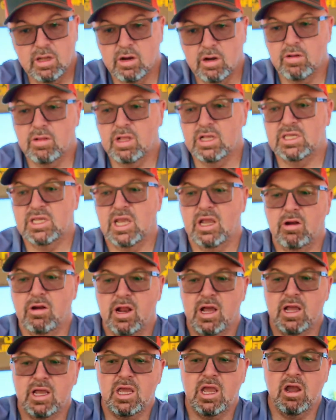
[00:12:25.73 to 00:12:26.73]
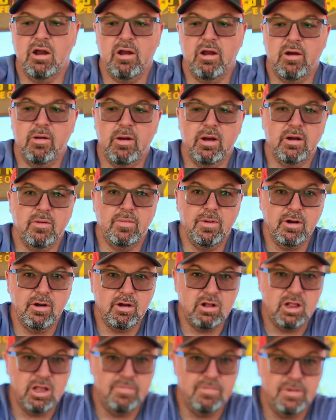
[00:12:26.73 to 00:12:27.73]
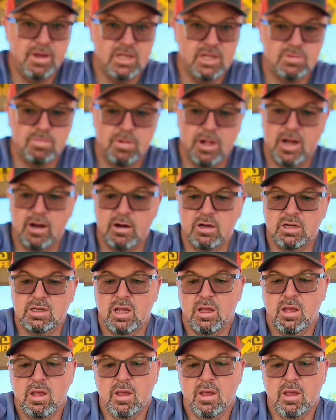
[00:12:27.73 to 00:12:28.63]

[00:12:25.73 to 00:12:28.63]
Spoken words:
let's say you're not carrying around a pair of Clip Nix pliers,